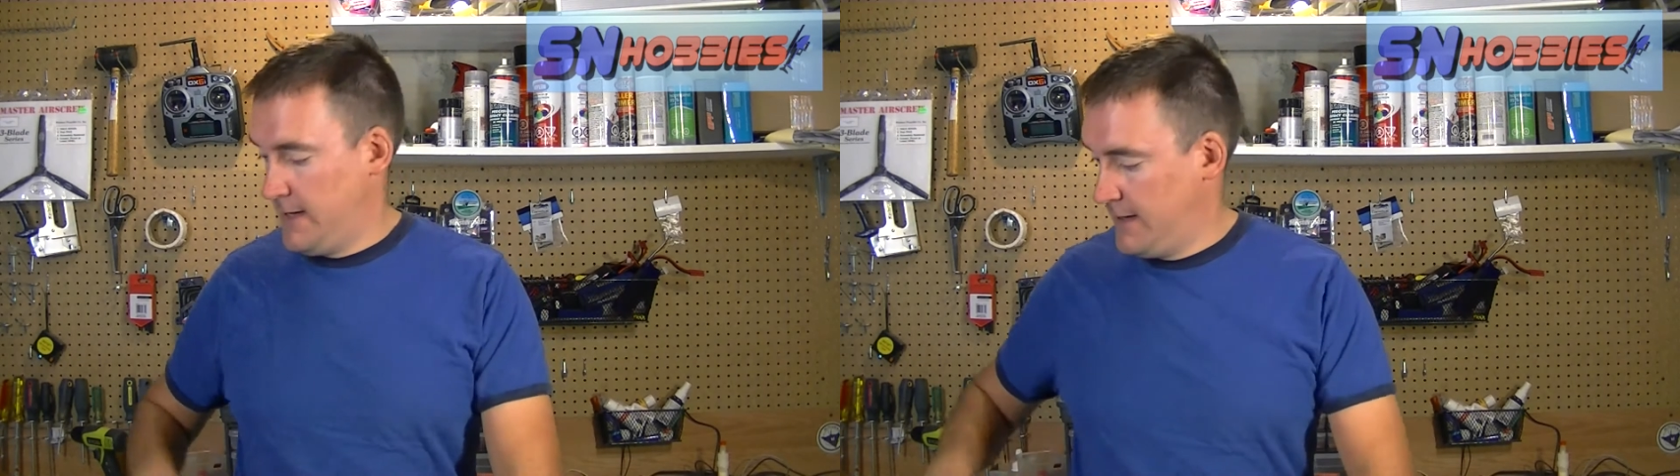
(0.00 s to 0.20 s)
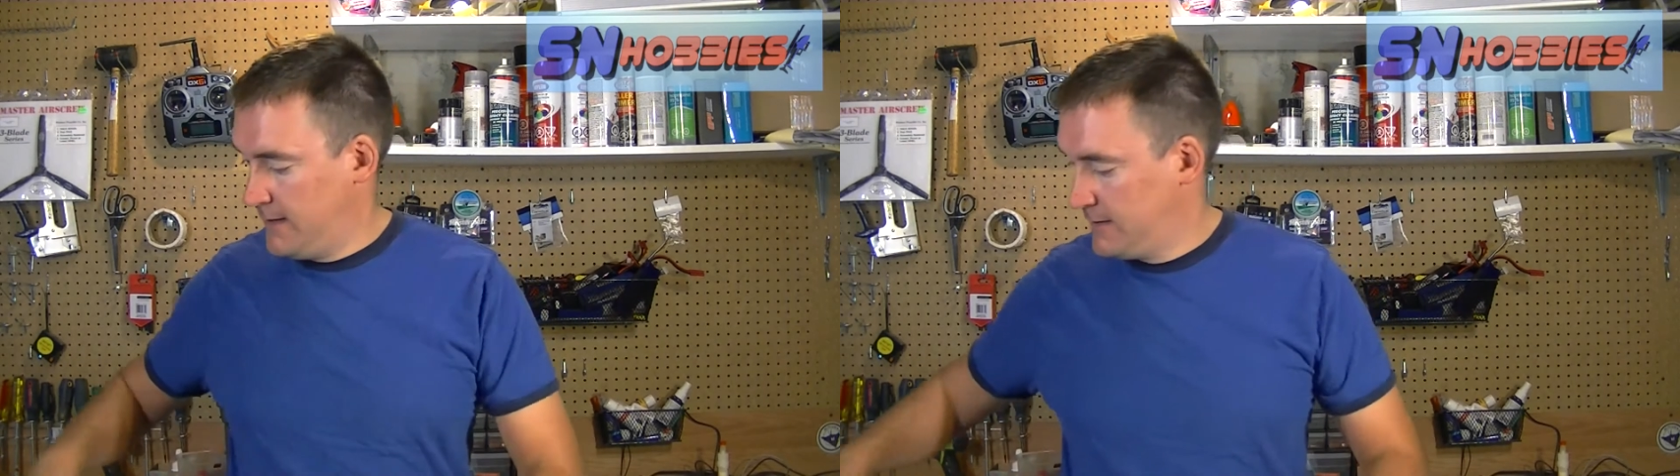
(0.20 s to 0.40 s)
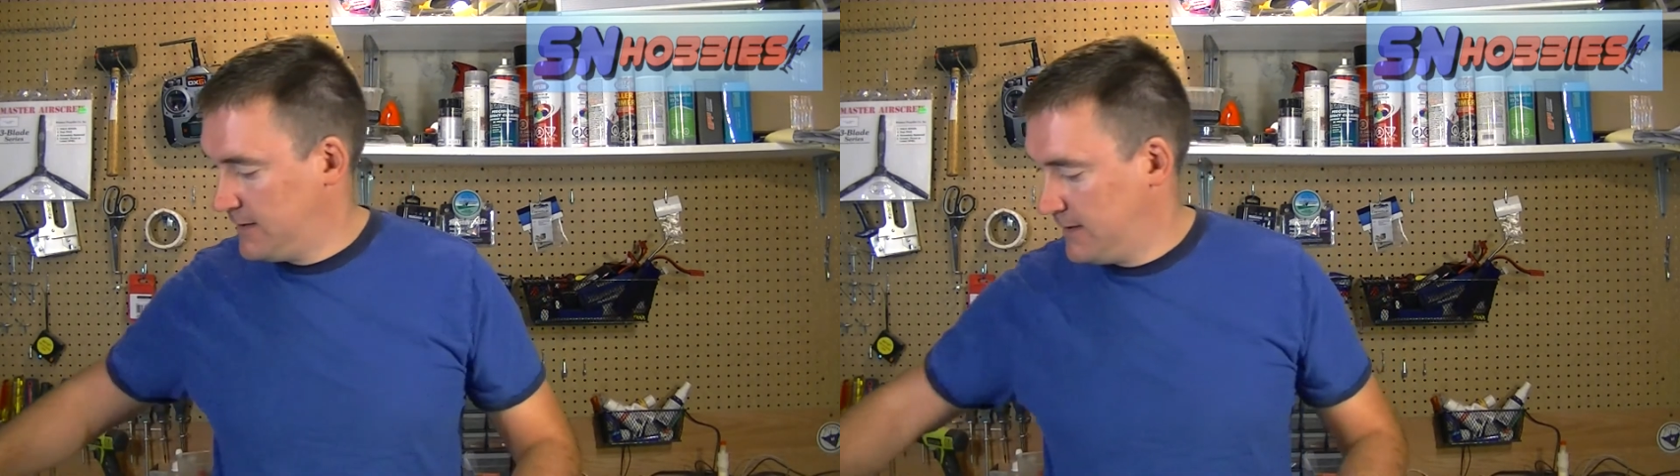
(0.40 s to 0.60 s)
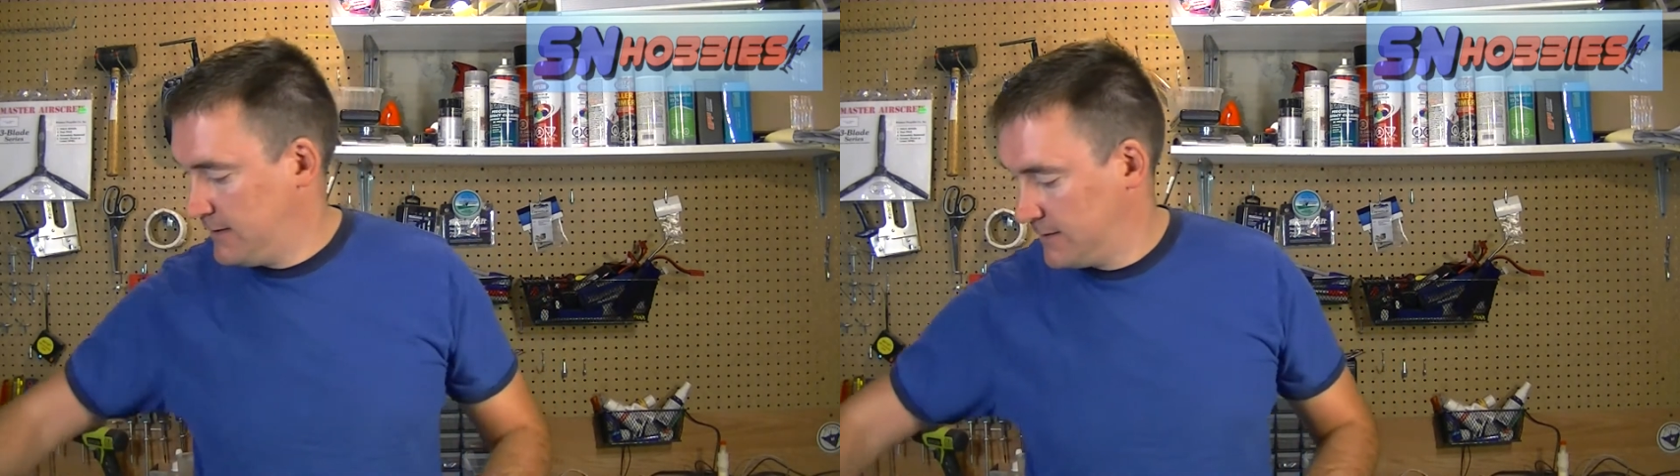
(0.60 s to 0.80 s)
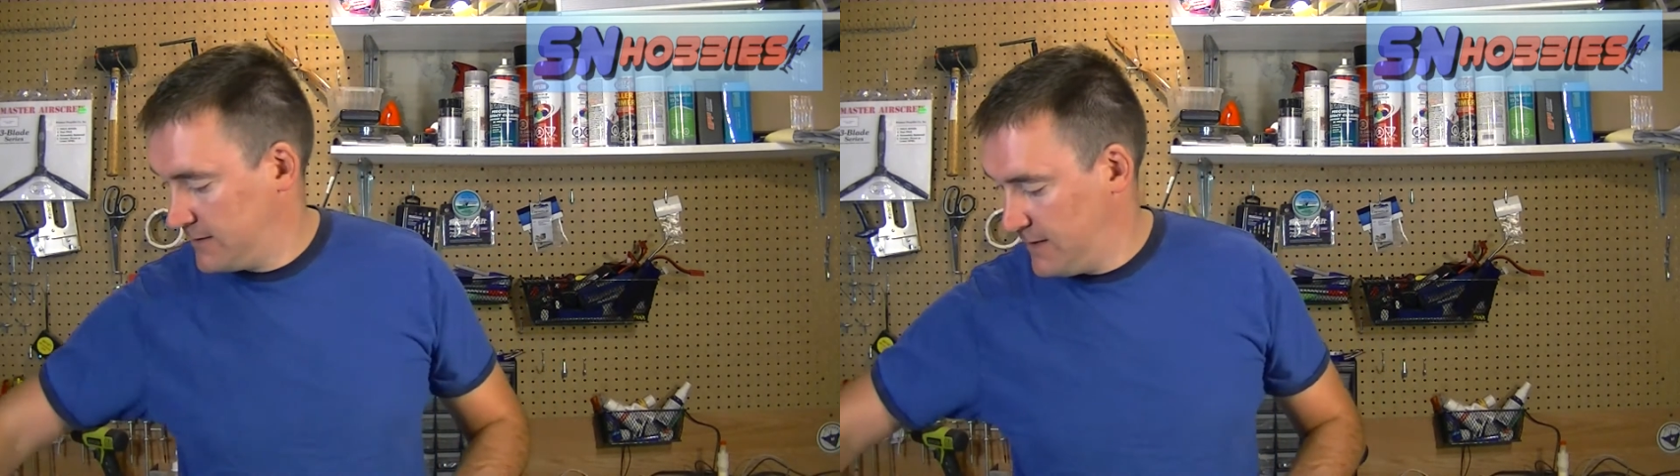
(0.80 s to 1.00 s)
and
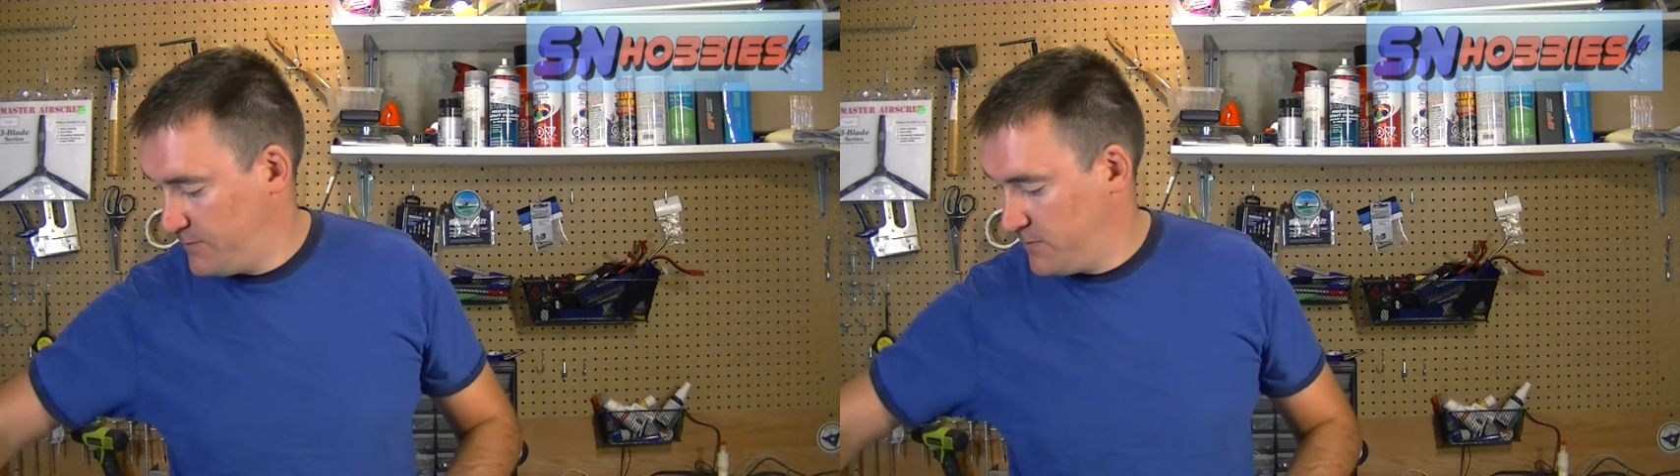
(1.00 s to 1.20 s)
keep